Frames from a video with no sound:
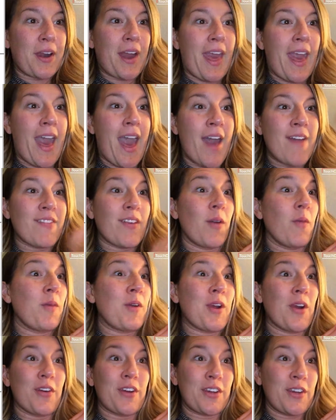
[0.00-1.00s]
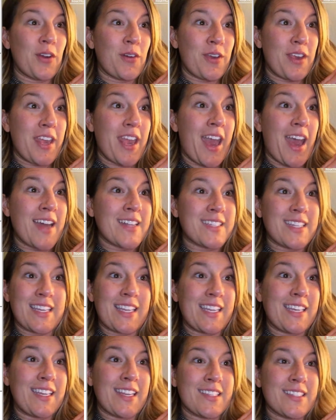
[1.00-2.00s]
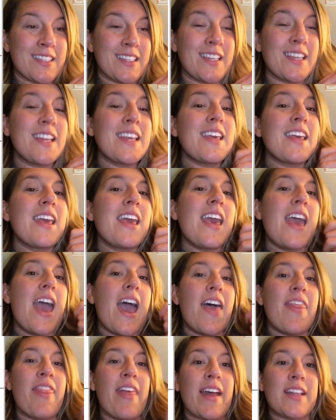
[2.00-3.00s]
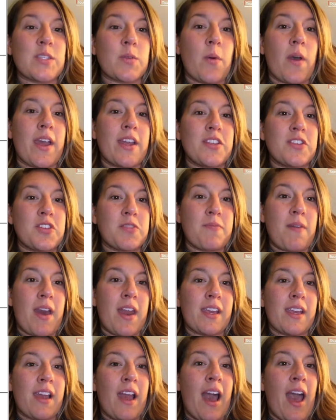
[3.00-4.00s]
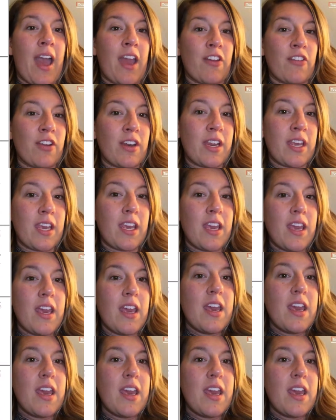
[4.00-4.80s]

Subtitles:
going to have," and we already know he has it and he doesn't. And that's why it's dramatic irony.